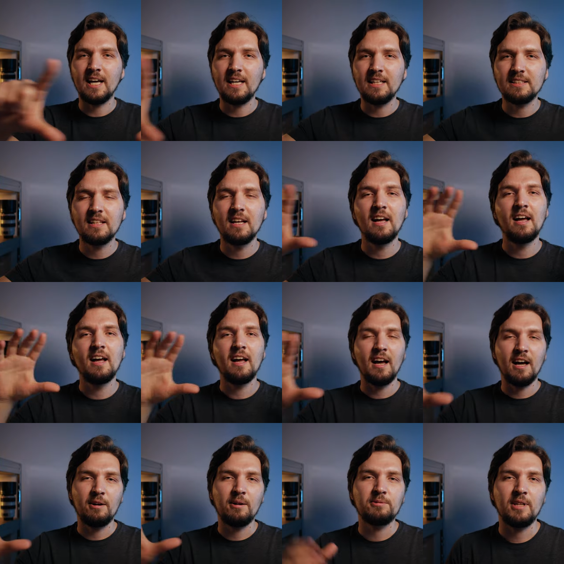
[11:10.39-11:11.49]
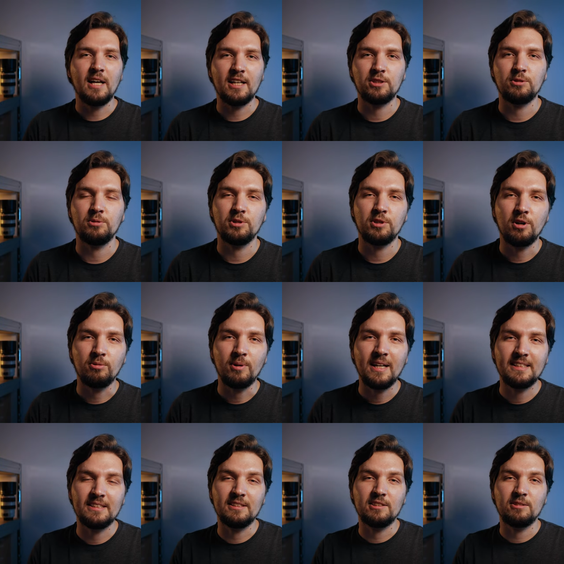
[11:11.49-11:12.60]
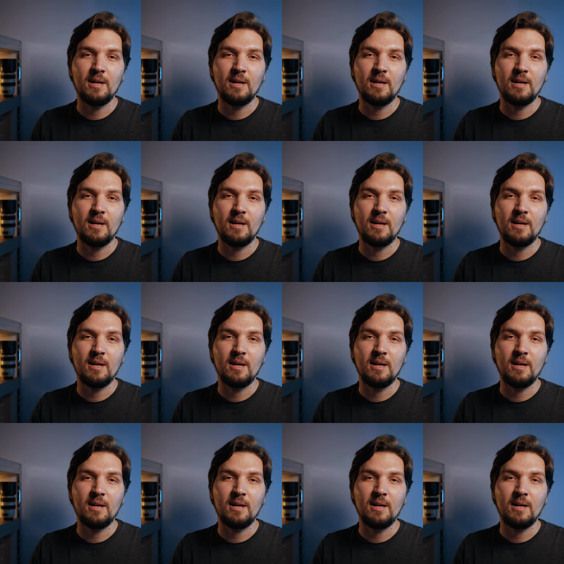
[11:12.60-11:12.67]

haze around the actual horizon.